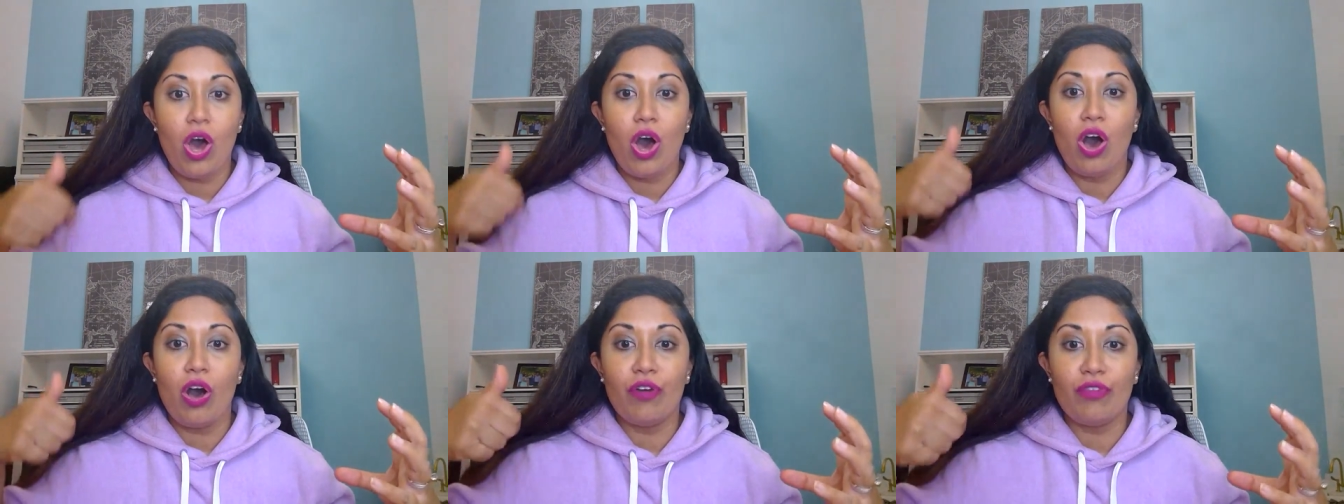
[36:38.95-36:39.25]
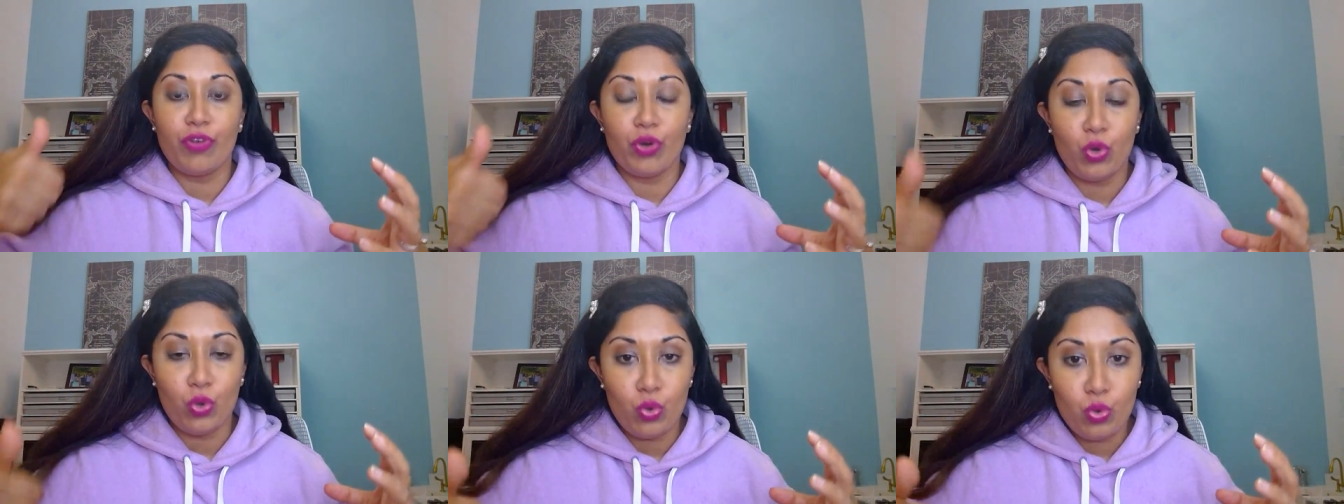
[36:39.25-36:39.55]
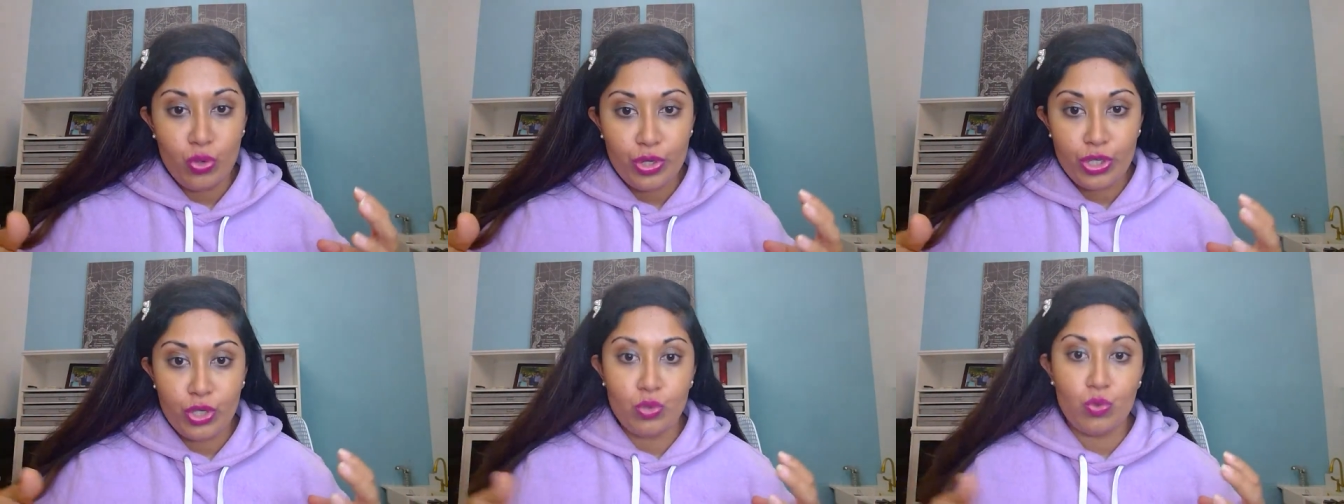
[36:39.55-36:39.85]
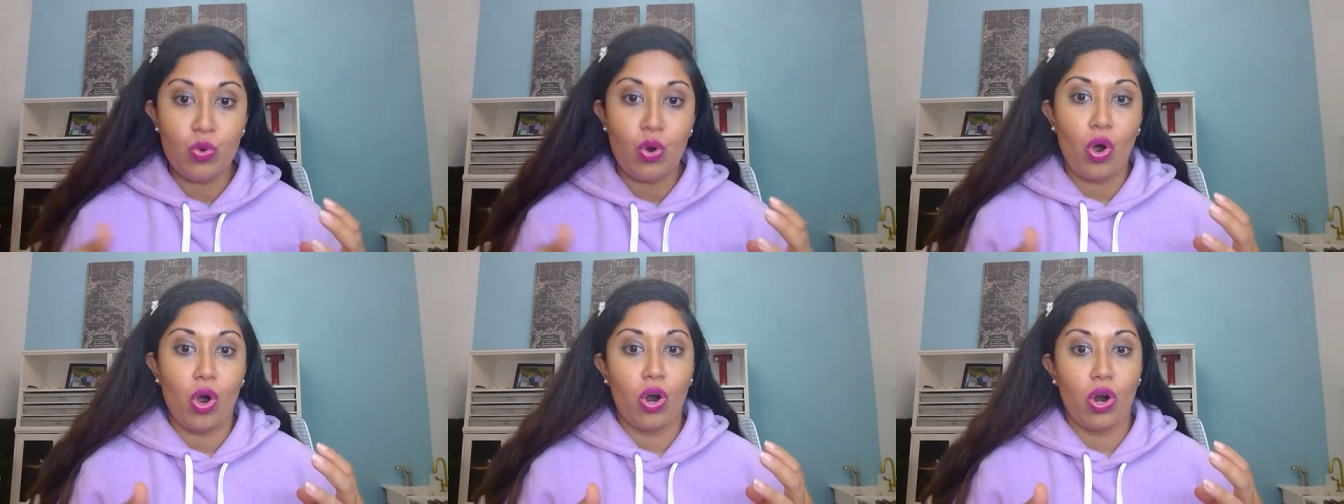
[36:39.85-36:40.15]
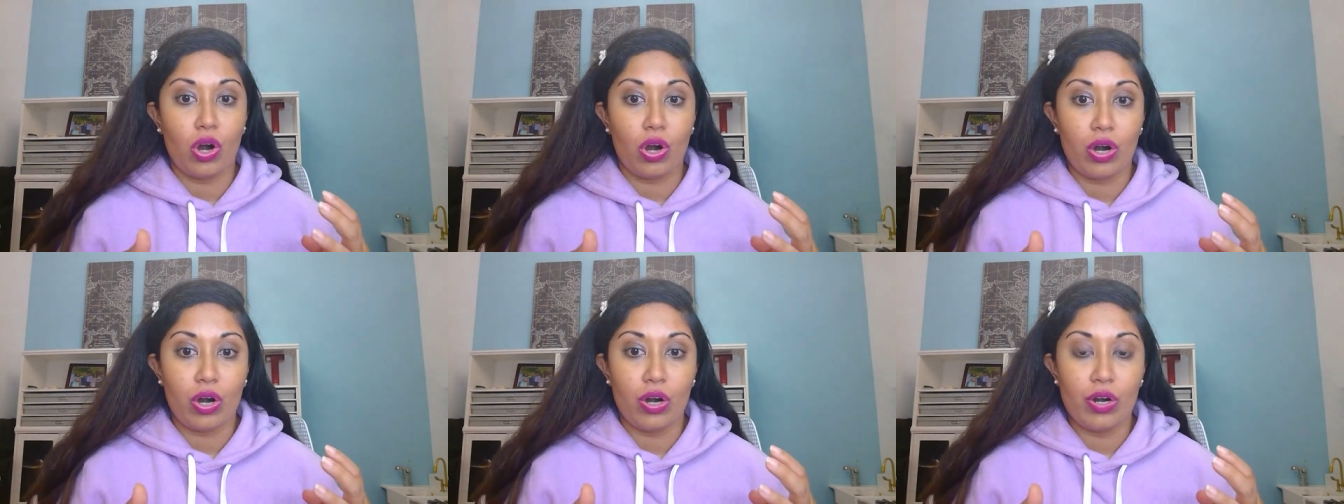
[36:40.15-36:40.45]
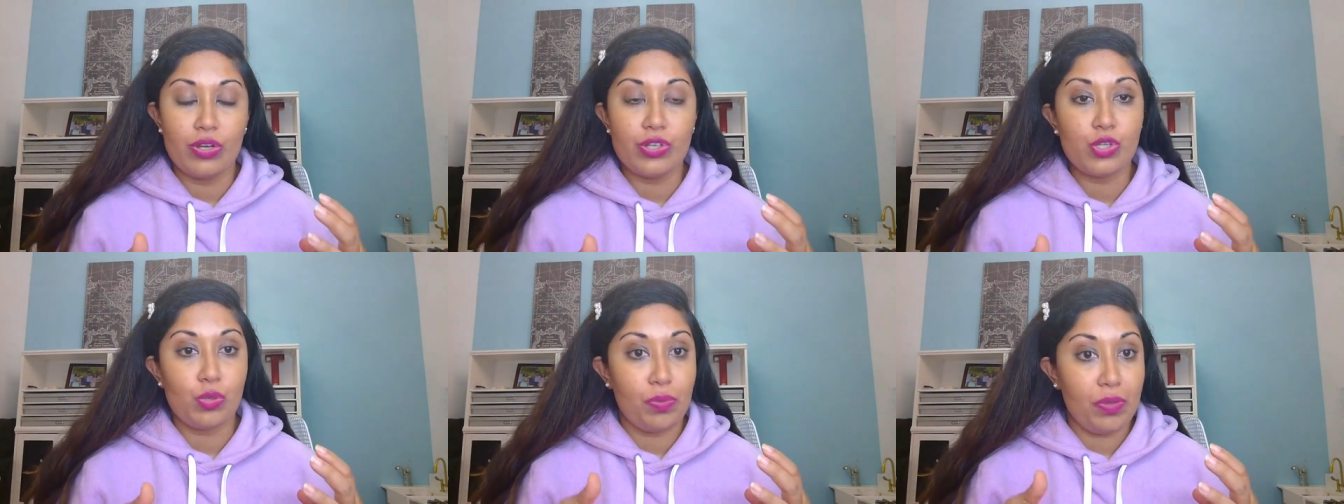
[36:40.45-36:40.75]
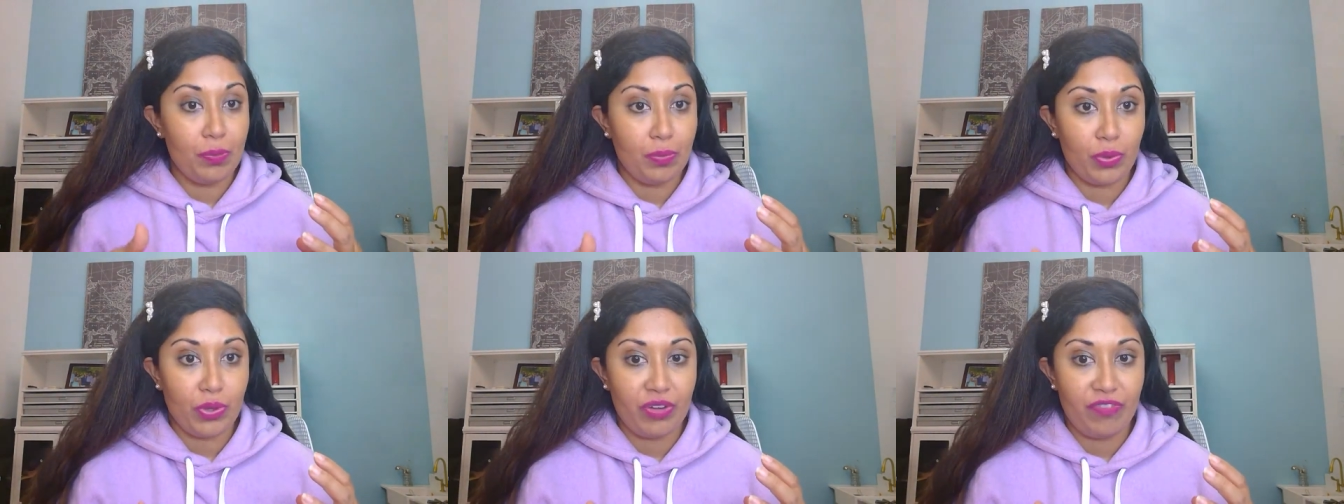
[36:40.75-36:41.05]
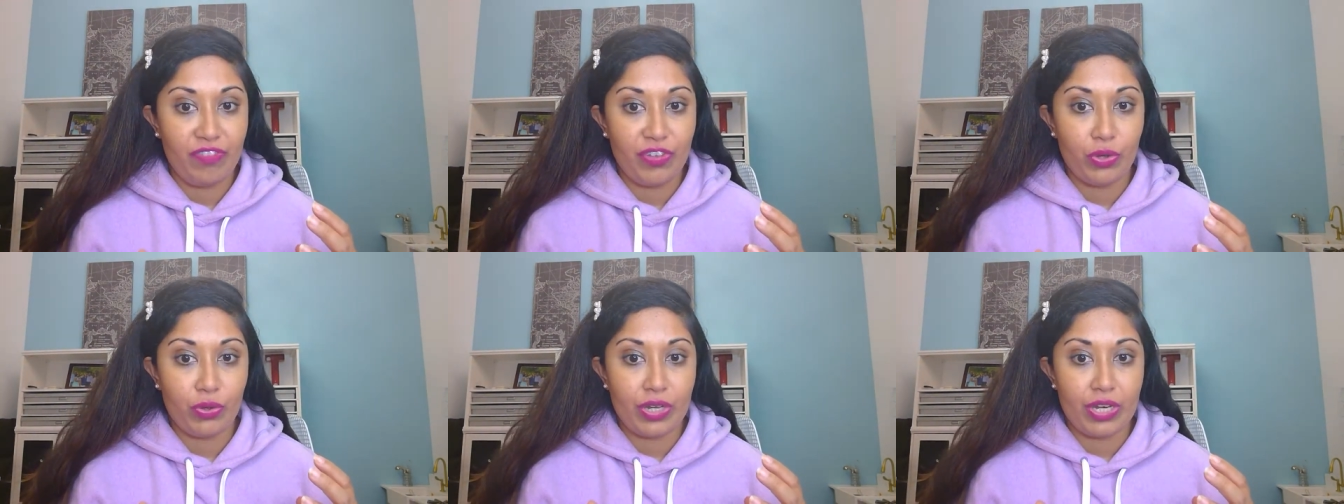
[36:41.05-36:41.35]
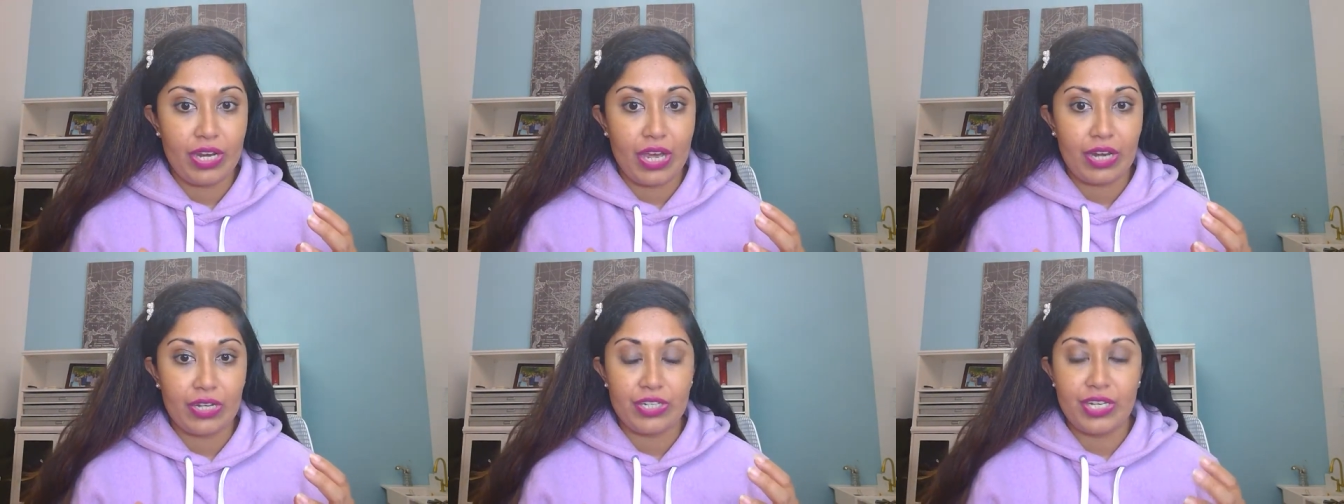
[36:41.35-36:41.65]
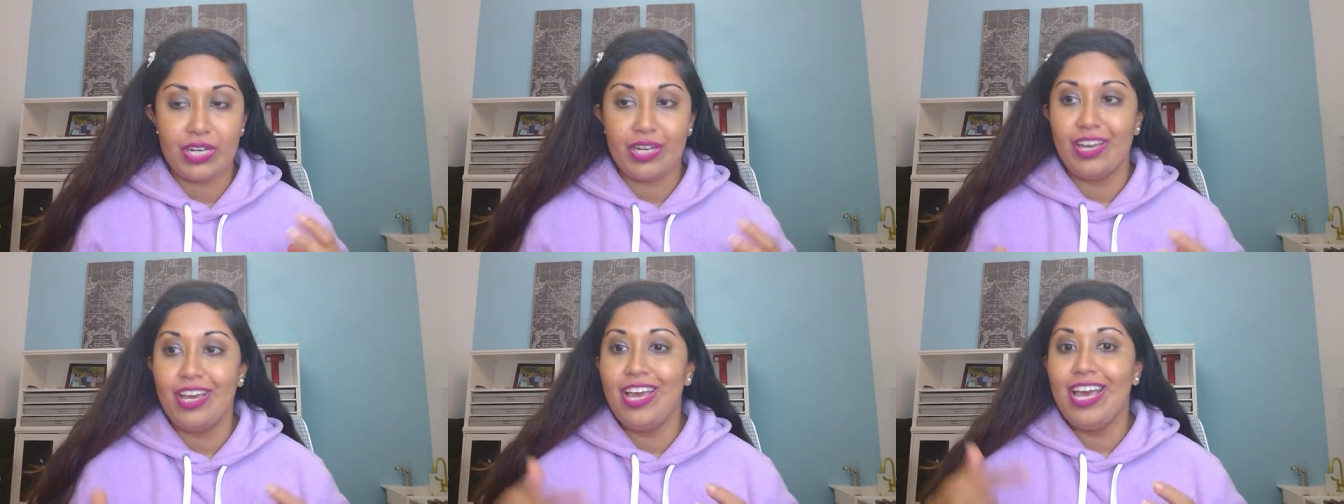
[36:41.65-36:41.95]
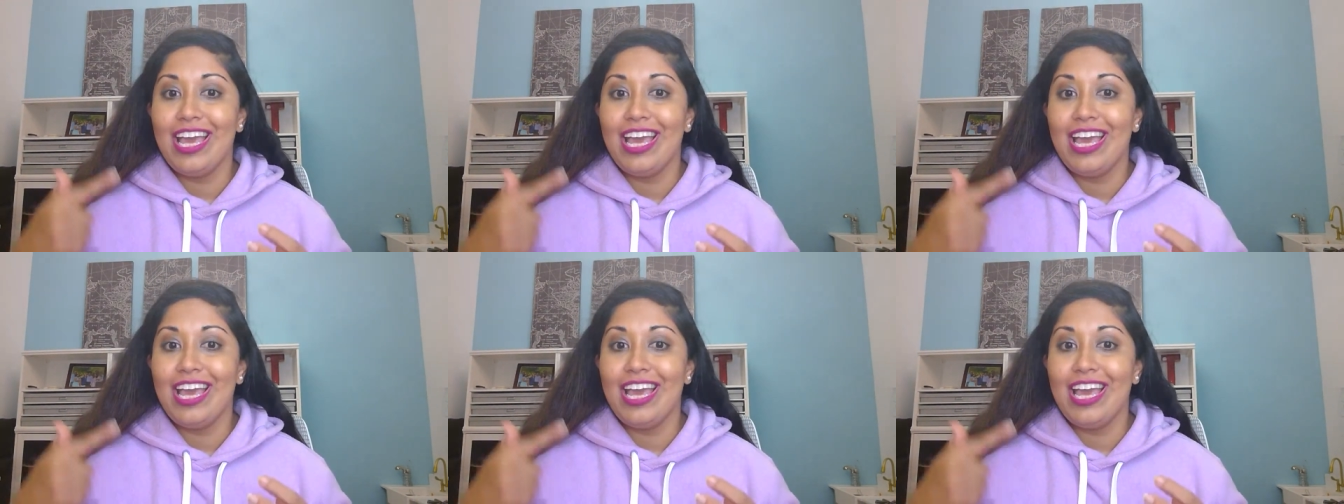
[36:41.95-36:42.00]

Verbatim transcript: of who you are so people can feel connected.